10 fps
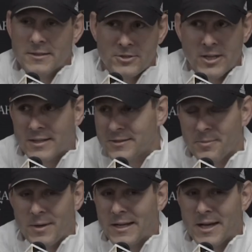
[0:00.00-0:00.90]
had checks
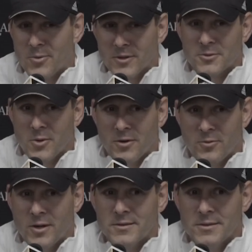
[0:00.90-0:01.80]
depending on where 12
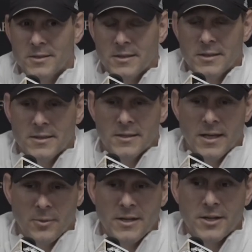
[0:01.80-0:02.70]
was.
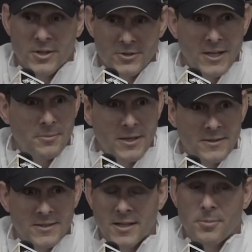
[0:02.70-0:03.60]
And we did a good job. A
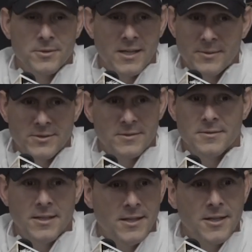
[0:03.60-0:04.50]
couple times
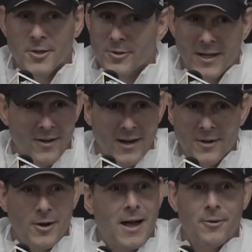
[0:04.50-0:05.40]
he didn't go down. I
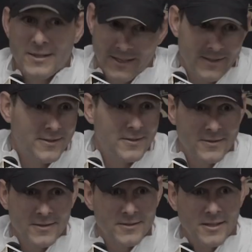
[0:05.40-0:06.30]
don't know how he didn't.
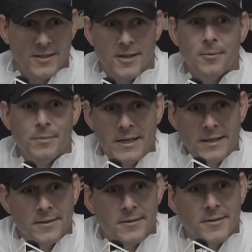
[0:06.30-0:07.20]
He's like Gumby.
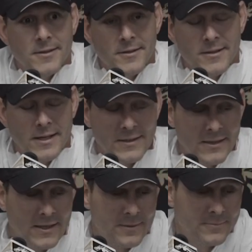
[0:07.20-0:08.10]

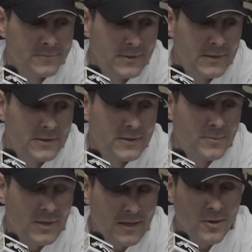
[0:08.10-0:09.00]

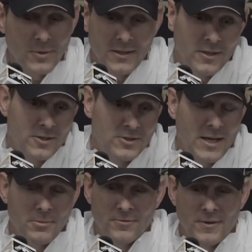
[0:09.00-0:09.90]
But I thought we did a good
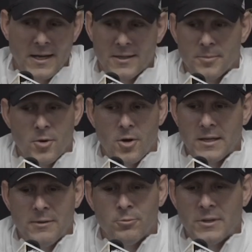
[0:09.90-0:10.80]
job of flying to the ball.
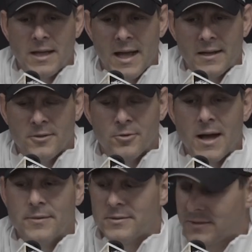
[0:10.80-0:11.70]
And even when they had drives,